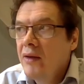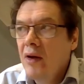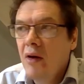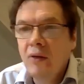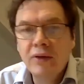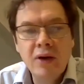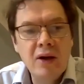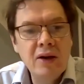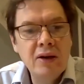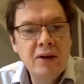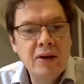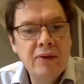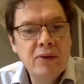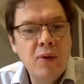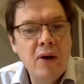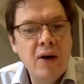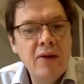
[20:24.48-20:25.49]
The
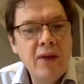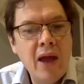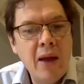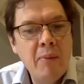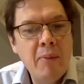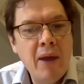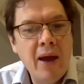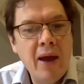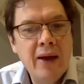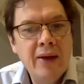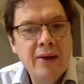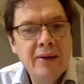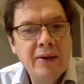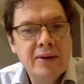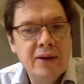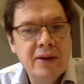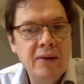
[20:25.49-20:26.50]
alternatives weren't that
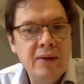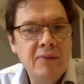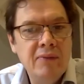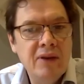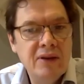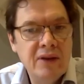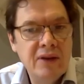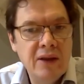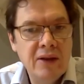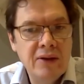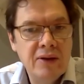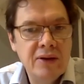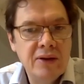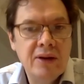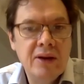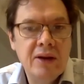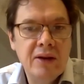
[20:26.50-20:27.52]
bad. Steam versus
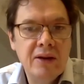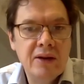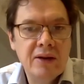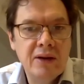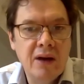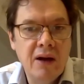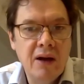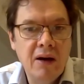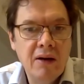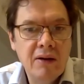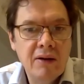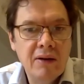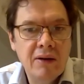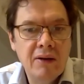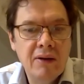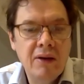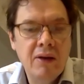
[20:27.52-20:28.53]
electricity at the start. Yeah.
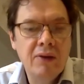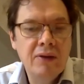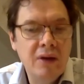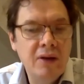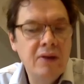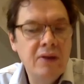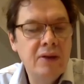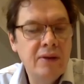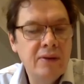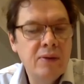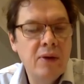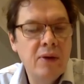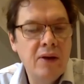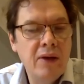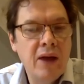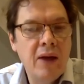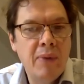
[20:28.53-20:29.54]
The
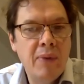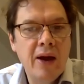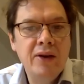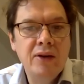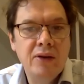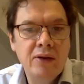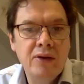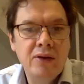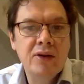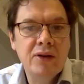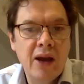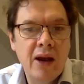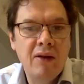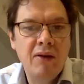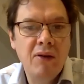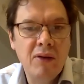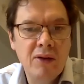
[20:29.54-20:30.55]
alternatives weren't that bad. You could
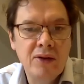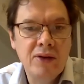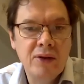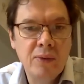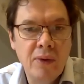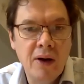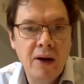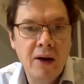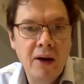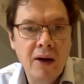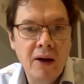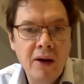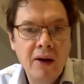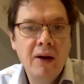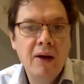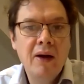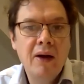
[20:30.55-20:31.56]
just carry on as you were.
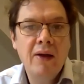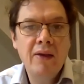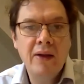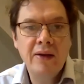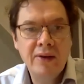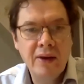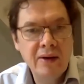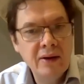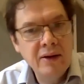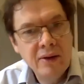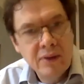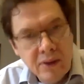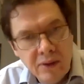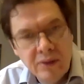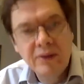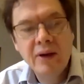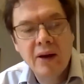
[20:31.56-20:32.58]
And then
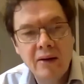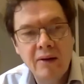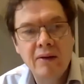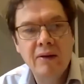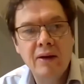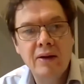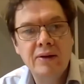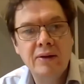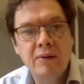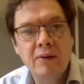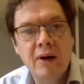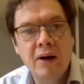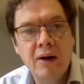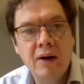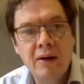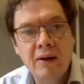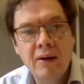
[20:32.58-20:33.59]
suddenly you couldn't carry on as
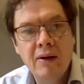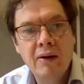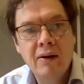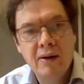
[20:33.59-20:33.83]
you were.